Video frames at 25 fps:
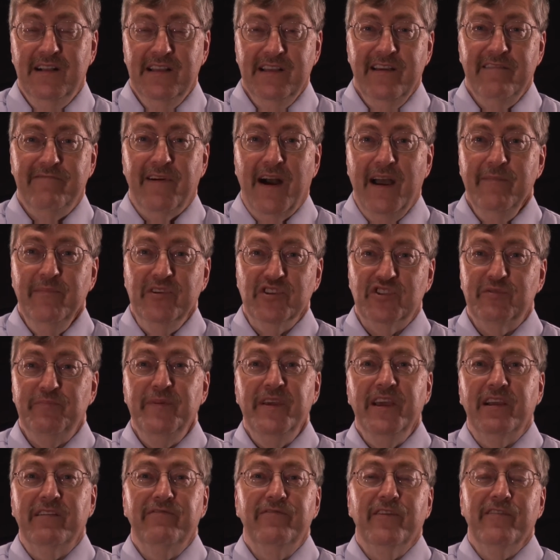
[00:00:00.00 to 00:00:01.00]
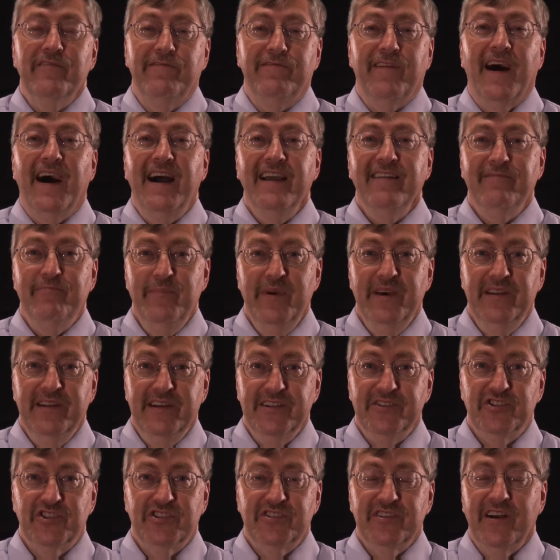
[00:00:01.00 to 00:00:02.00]
If I'm to speak for 5
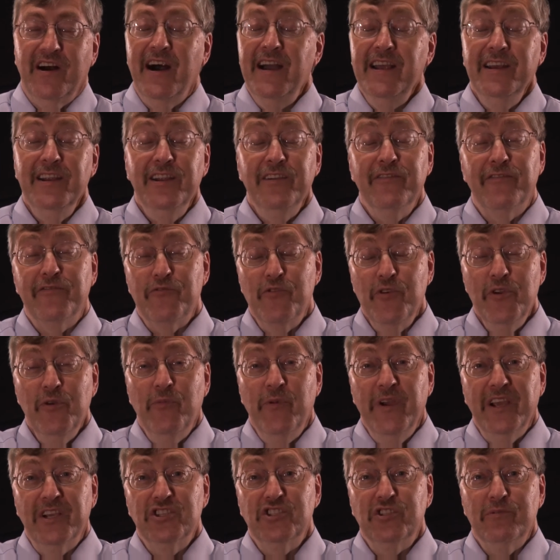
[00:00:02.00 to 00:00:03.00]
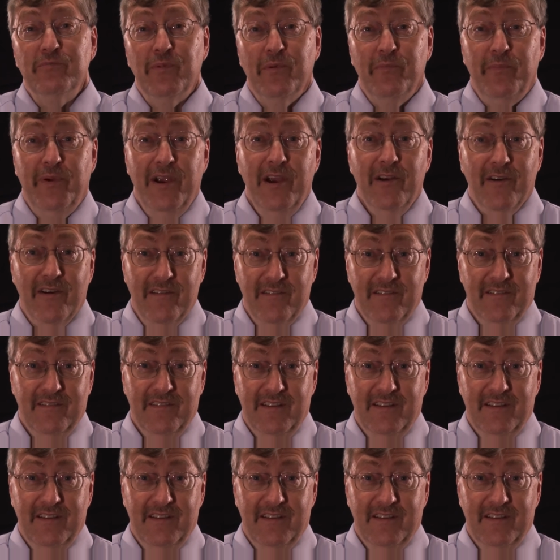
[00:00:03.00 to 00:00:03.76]
minutes, I need 3 weeks to prepare.